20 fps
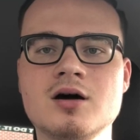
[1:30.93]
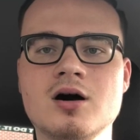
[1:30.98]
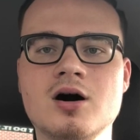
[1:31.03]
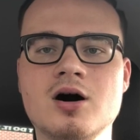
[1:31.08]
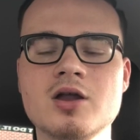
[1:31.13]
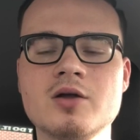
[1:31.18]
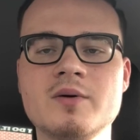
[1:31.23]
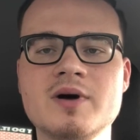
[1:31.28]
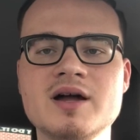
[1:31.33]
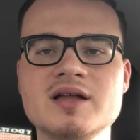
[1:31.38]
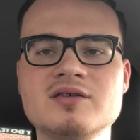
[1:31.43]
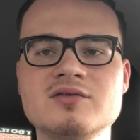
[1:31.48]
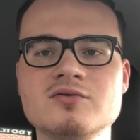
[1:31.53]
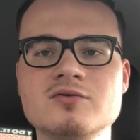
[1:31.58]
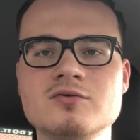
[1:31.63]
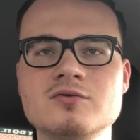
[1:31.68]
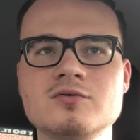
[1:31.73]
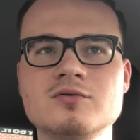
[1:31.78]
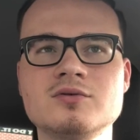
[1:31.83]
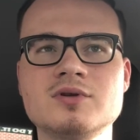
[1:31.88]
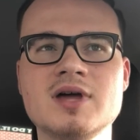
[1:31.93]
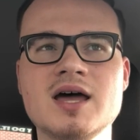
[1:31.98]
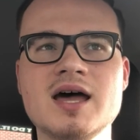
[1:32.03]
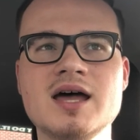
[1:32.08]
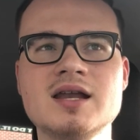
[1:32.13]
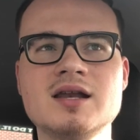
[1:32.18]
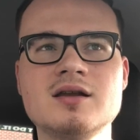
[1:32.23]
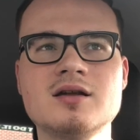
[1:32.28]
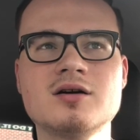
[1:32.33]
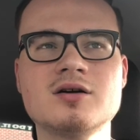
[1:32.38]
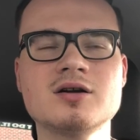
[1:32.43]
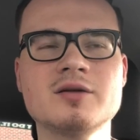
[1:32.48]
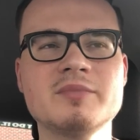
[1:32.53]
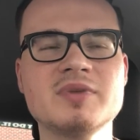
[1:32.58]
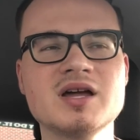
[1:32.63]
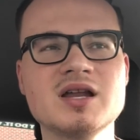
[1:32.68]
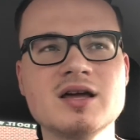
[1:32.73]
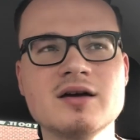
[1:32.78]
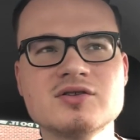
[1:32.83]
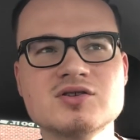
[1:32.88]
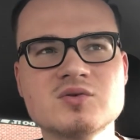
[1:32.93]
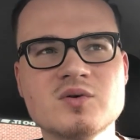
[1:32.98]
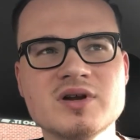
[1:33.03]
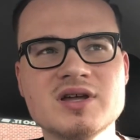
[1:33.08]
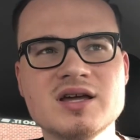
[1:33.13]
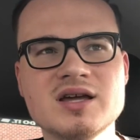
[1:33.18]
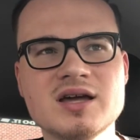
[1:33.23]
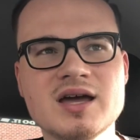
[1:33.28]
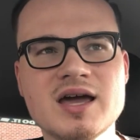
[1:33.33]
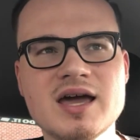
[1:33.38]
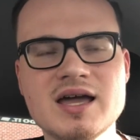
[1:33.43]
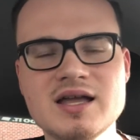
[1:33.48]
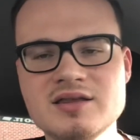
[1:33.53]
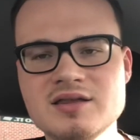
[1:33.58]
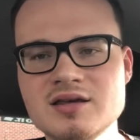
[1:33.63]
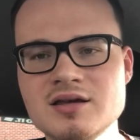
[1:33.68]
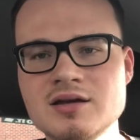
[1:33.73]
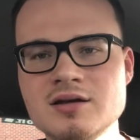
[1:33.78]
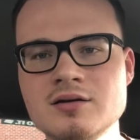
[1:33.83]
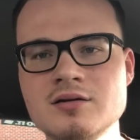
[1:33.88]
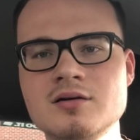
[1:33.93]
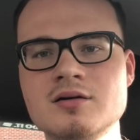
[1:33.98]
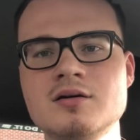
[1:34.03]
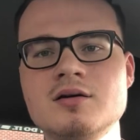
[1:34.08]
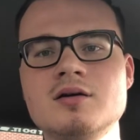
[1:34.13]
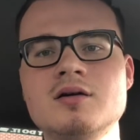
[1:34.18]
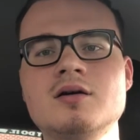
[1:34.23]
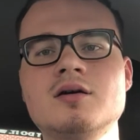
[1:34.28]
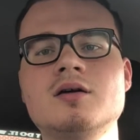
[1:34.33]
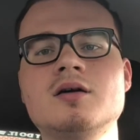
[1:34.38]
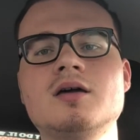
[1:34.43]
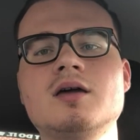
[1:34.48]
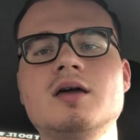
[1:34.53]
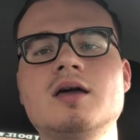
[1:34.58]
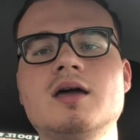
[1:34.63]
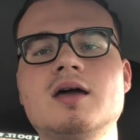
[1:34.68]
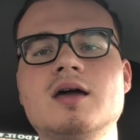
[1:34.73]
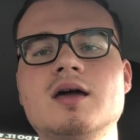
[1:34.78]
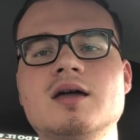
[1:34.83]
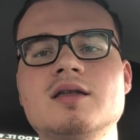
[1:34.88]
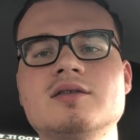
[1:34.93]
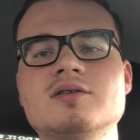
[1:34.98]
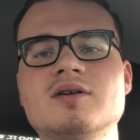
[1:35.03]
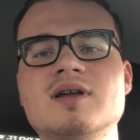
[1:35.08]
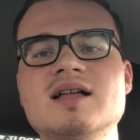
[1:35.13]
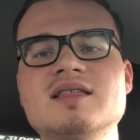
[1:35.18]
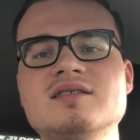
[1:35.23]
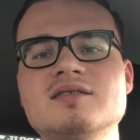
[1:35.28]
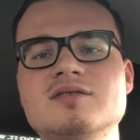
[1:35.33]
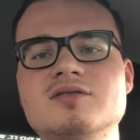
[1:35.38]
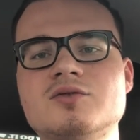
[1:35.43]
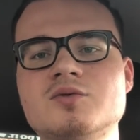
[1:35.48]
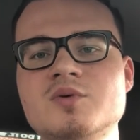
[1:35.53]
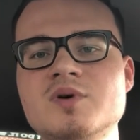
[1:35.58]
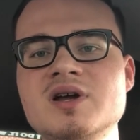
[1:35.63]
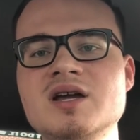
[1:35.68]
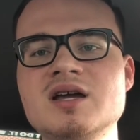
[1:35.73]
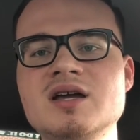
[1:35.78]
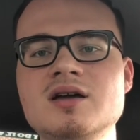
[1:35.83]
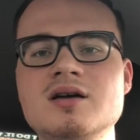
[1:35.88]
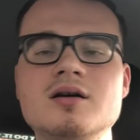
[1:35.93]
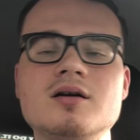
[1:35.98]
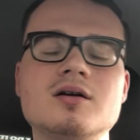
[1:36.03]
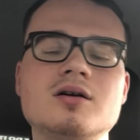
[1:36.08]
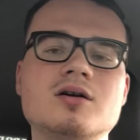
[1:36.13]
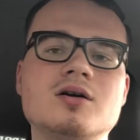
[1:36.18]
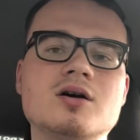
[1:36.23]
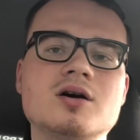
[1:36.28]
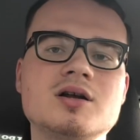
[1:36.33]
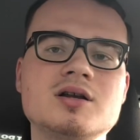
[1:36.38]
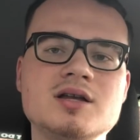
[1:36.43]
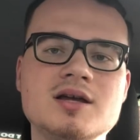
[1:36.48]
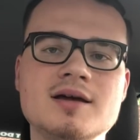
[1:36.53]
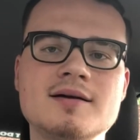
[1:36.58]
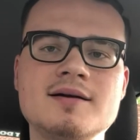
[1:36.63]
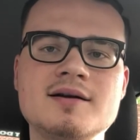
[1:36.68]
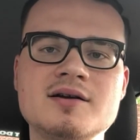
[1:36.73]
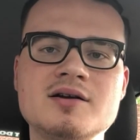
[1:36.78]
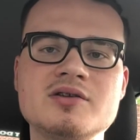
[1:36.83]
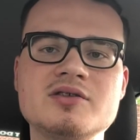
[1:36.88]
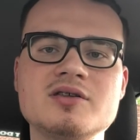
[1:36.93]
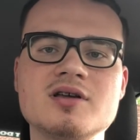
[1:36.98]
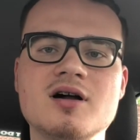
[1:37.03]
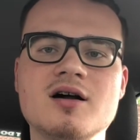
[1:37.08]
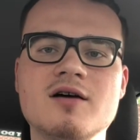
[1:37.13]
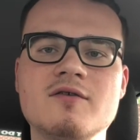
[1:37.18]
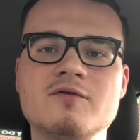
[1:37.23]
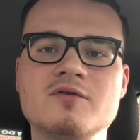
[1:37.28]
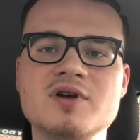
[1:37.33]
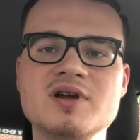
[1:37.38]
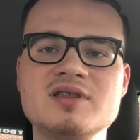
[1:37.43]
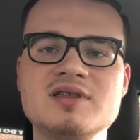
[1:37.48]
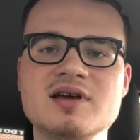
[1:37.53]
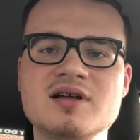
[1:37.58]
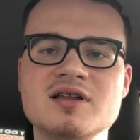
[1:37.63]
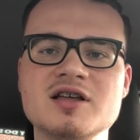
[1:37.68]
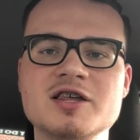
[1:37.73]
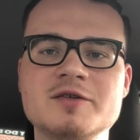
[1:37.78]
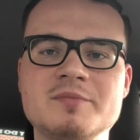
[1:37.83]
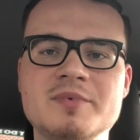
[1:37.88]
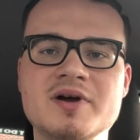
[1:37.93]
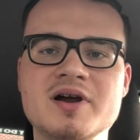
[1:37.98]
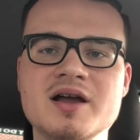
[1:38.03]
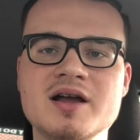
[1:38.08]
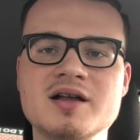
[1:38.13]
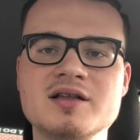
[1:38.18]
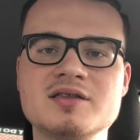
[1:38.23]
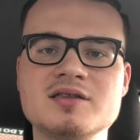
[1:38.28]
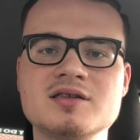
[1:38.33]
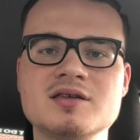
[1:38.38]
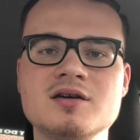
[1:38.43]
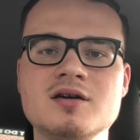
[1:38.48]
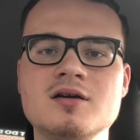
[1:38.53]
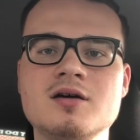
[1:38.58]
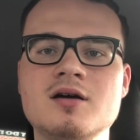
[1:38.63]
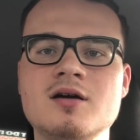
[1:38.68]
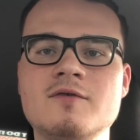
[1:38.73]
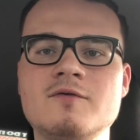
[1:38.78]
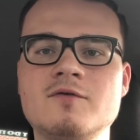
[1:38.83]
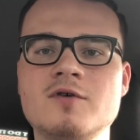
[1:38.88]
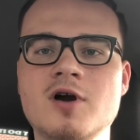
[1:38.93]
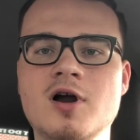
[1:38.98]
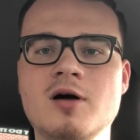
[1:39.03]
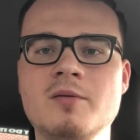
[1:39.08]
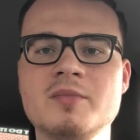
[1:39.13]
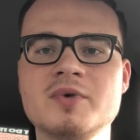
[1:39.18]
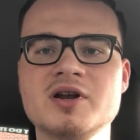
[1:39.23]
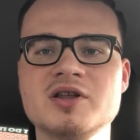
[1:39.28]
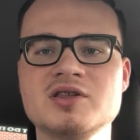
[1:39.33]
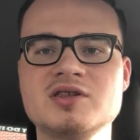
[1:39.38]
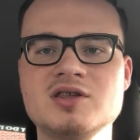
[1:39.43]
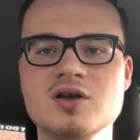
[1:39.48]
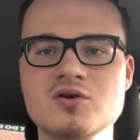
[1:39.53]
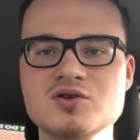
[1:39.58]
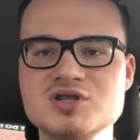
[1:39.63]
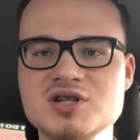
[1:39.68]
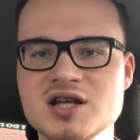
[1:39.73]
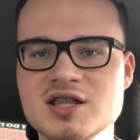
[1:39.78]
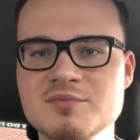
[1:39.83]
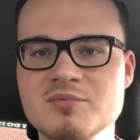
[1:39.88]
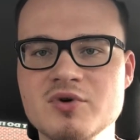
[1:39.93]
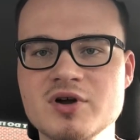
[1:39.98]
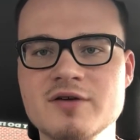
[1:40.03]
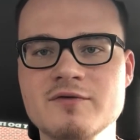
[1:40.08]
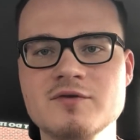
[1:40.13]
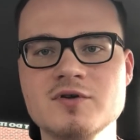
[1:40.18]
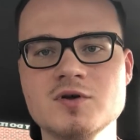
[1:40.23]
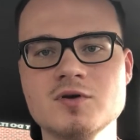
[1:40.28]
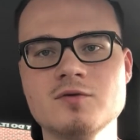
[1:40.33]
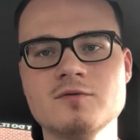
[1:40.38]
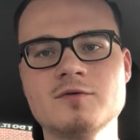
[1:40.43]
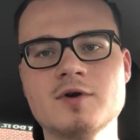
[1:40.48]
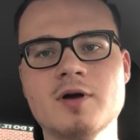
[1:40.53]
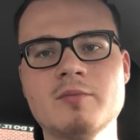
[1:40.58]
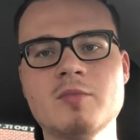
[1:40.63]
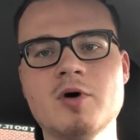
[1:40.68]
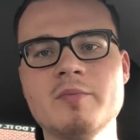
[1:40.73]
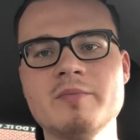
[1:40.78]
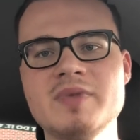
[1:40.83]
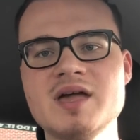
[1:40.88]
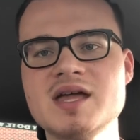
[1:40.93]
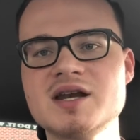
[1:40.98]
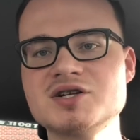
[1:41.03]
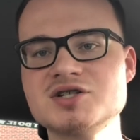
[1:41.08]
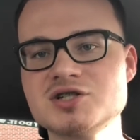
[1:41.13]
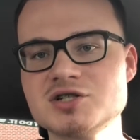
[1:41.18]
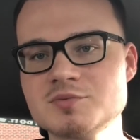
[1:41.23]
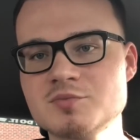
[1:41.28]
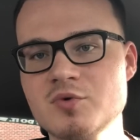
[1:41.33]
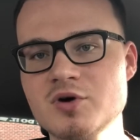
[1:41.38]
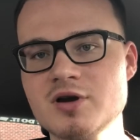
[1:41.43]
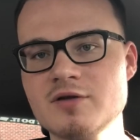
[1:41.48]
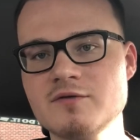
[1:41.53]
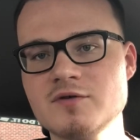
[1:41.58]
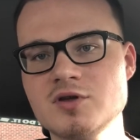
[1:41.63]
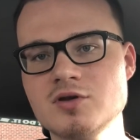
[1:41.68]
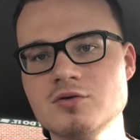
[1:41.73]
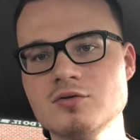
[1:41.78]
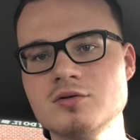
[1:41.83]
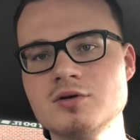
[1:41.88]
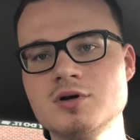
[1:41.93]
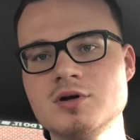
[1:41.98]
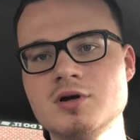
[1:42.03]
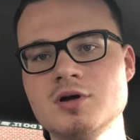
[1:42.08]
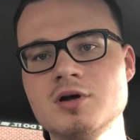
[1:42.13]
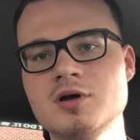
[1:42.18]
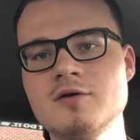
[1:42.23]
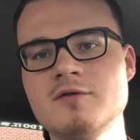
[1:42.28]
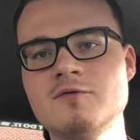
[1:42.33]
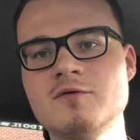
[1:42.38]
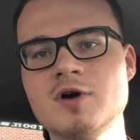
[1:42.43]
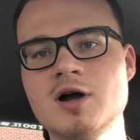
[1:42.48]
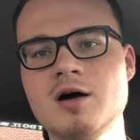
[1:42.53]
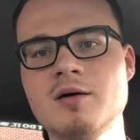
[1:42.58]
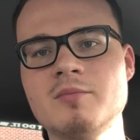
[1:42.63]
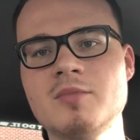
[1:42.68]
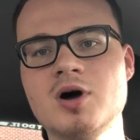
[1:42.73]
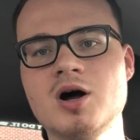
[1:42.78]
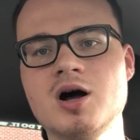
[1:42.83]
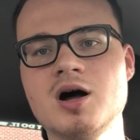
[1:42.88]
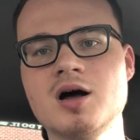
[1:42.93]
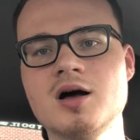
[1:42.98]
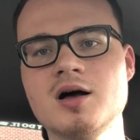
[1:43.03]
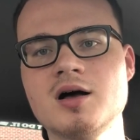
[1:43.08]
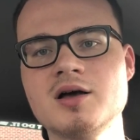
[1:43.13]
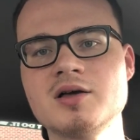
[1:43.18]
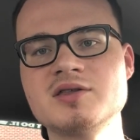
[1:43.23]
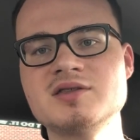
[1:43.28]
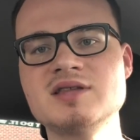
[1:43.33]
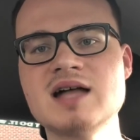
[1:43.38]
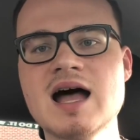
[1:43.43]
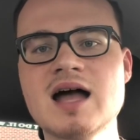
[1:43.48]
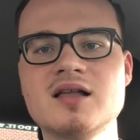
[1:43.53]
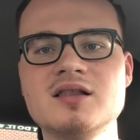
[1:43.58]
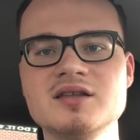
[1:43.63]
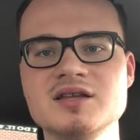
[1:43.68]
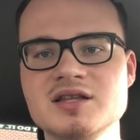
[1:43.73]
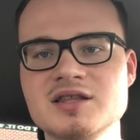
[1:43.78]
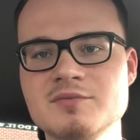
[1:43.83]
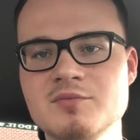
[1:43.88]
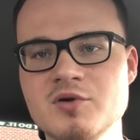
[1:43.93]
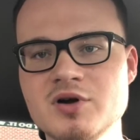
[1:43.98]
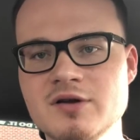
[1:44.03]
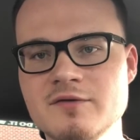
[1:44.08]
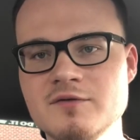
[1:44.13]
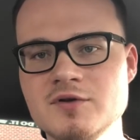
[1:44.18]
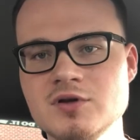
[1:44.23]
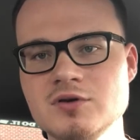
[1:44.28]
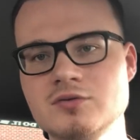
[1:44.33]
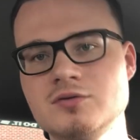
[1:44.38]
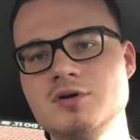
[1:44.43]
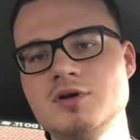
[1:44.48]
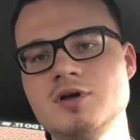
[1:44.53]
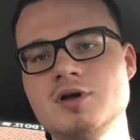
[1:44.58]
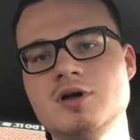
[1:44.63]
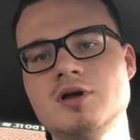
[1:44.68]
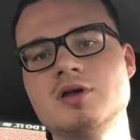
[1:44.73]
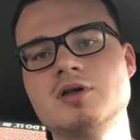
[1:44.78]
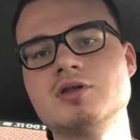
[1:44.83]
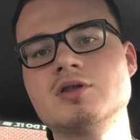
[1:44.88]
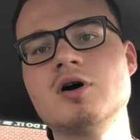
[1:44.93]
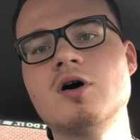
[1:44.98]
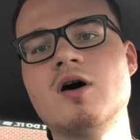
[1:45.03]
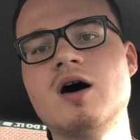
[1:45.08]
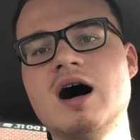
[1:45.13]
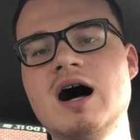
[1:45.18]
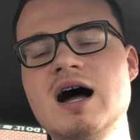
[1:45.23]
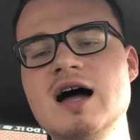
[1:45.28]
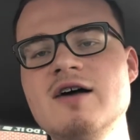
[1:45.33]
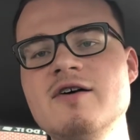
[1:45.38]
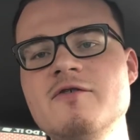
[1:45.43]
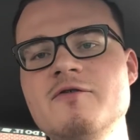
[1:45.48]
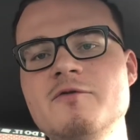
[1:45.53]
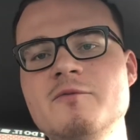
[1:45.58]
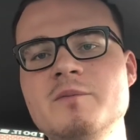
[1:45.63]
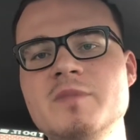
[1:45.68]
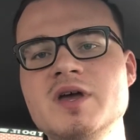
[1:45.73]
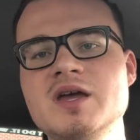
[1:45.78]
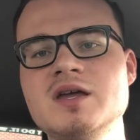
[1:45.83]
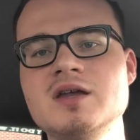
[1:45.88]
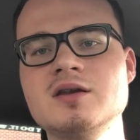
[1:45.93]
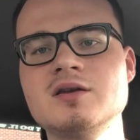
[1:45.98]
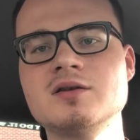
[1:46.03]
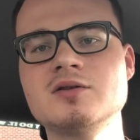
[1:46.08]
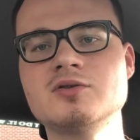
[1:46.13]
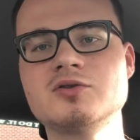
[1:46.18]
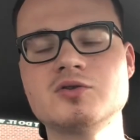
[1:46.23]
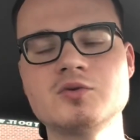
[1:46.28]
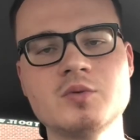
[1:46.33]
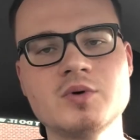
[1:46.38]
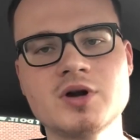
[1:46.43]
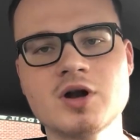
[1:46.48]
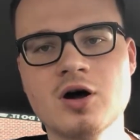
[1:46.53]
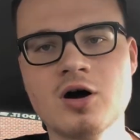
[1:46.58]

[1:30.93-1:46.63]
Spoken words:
all the way to the beginning of 2018. And so that's 3 good years of retail experience from an associate's point of view, from a manager's point of view, from a stock lead's point of view. So I've been through